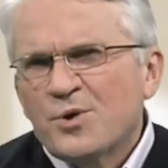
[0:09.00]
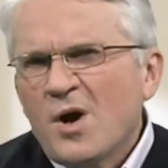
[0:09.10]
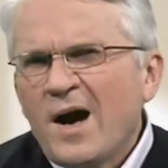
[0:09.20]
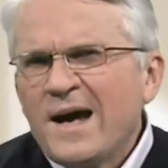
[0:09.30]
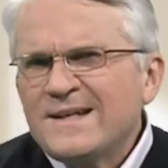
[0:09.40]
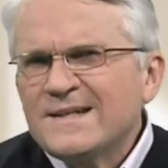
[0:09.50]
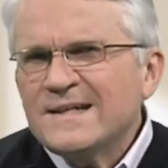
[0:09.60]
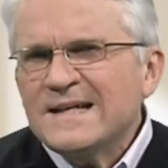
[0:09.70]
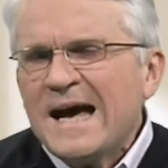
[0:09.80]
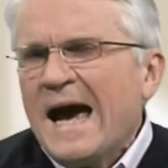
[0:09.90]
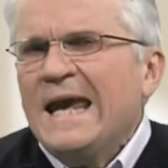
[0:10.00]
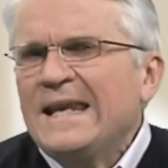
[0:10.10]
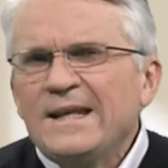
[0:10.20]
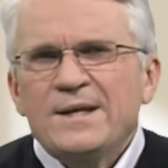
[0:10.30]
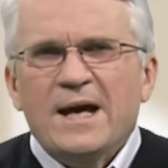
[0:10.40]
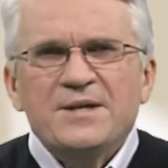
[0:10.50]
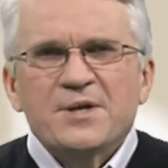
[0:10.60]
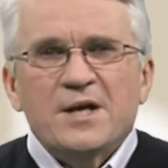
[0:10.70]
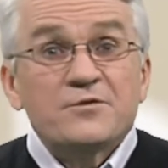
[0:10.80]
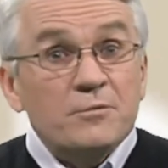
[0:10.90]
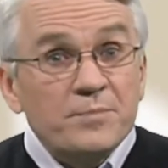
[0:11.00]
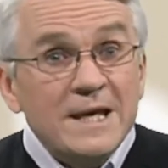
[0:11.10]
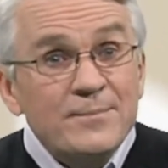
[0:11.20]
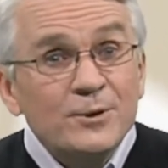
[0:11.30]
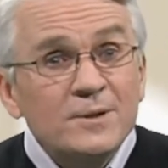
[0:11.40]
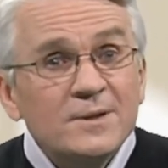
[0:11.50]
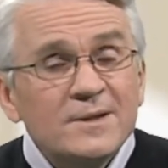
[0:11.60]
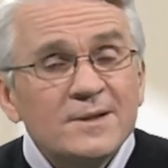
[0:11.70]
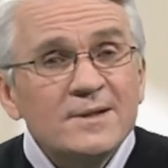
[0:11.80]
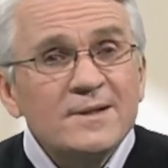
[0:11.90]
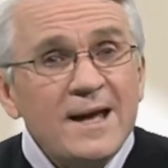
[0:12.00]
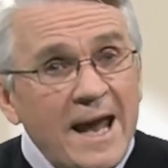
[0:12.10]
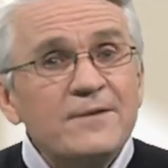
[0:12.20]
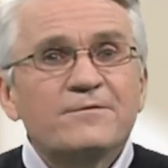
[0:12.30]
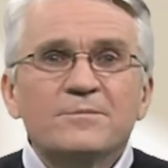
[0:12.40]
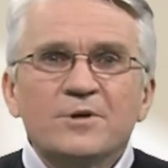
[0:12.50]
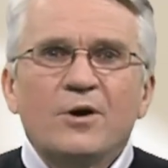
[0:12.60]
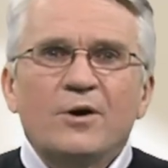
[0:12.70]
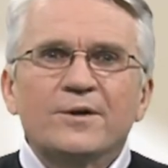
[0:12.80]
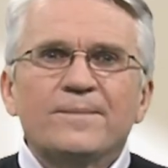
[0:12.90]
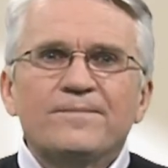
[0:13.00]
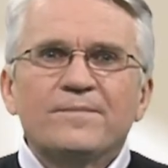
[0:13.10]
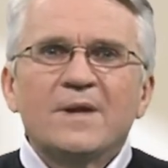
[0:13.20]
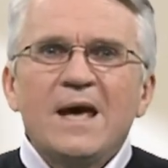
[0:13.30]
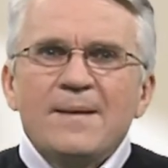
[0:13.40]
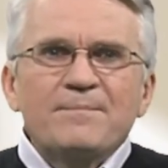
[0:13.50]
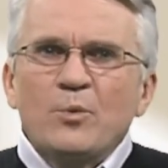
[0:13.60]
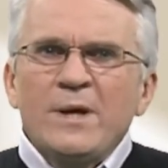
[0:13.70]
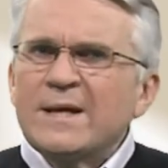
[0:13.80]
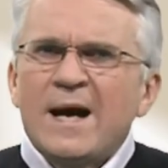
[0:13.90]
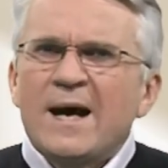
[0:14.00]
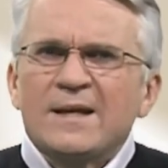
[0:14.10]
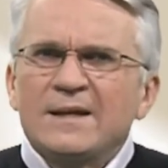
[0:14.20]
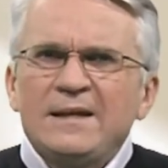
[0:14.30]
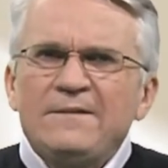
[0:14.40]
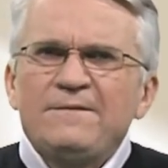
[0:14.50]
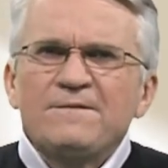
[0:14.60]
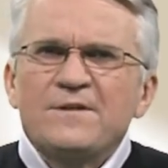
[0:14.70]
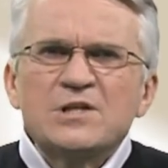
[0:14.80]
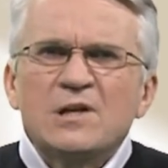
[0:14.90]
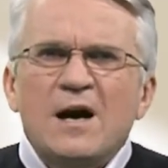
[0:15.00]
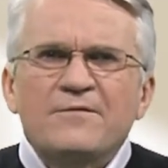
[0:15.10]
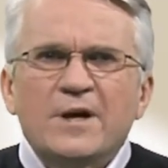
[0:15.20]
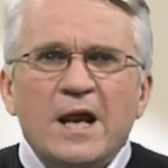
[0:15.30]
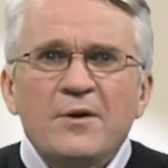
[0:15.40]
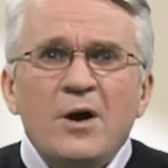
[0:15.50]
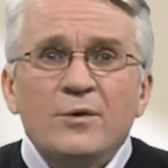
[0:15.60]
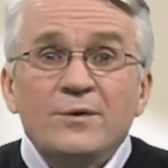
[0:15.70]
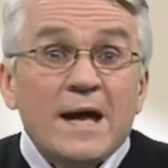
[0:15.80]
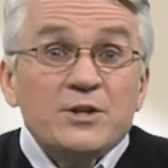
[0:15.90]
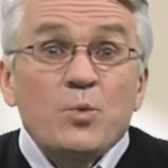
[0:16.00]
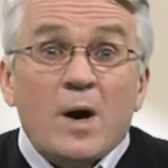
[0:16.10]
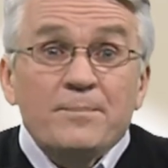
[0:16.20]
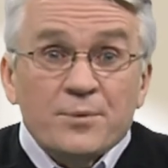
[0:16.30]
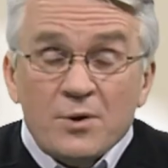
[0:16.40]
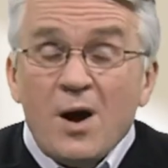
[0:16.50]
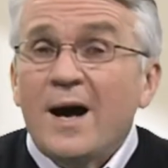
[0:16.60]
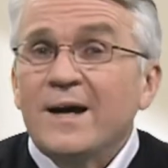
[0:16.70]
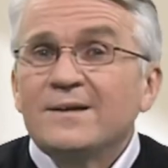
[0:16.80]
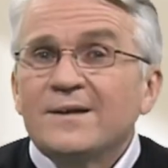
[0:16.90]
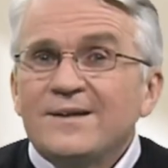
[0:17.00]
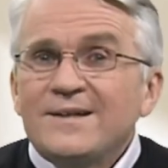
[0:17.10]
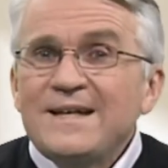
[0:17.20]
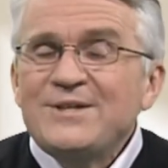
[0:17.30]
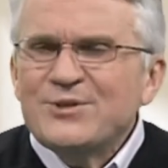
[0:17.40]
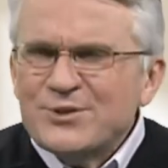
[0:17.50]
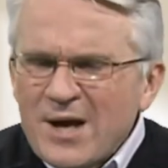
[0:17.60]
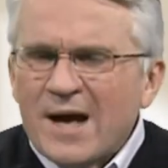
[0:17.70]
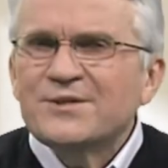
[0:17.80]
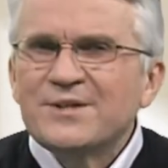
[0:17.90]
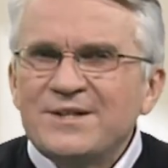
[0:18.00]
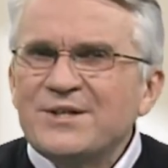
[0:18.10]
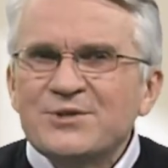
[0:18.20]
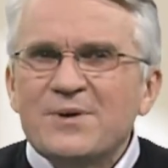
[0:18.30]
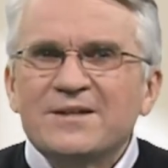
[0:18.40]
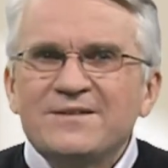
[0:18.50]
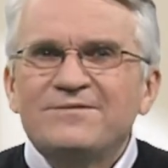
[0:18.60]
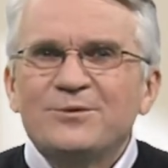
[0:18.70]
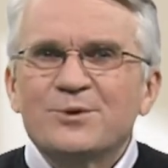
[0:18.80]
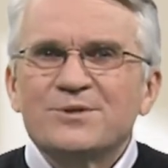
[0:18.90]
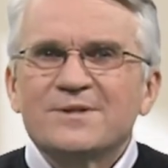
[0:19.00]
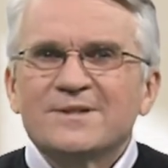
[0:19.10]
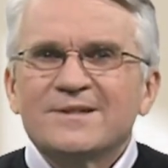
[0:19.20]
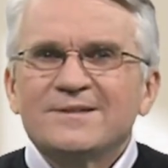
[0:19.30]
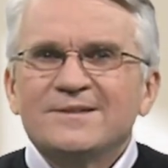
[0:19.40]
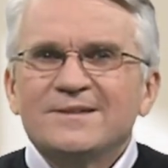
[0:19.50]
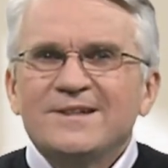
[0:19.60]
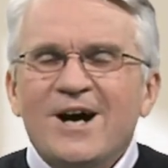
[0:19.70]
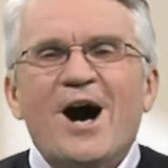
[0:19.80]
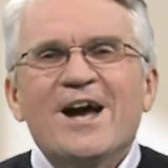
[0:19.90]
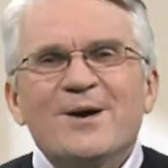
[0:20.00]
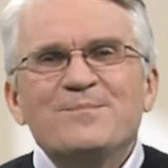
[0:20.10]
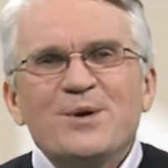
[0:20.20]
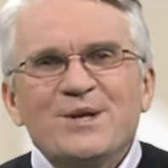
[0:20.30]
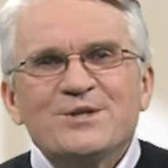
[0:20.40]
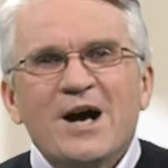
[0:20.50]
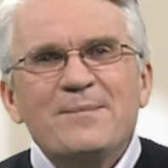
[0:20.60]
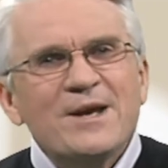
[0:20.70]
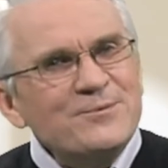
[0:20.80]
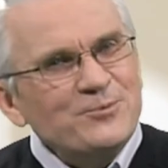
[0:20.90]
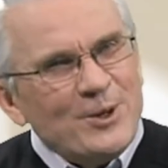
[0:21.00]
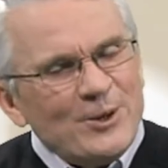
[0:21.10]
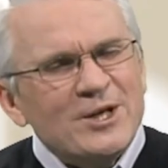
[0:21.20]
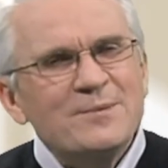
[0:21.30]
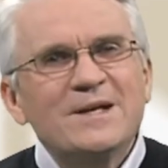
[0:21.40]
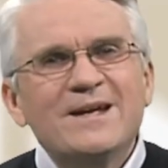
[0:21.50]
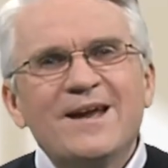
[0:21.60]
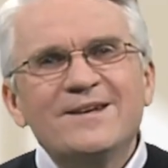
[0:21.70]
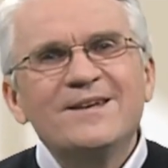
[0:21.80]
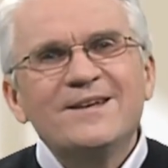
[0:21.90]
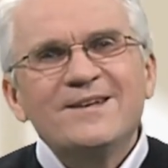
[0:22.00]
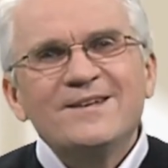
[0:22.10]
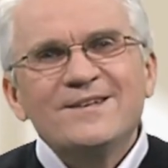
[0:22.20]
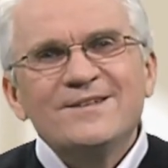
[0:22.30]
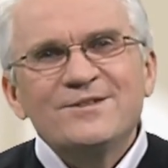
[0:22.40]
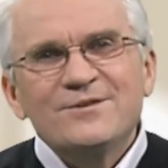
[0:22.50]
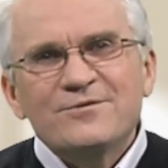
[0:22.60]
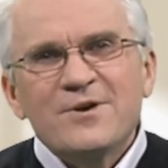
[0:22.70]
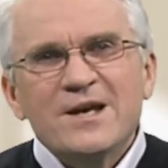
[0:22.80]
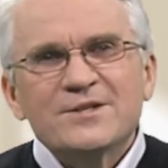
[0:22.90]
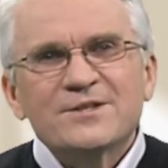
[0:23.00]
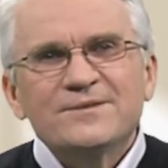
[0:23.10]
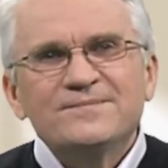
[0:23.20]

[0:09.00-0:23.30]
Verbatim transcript: Pride alienates us from people and from God. But we can't live this life on our own. That's why pride is such a destructive force. Hi, I'm Berni Dymet, and welcome again to Fresh.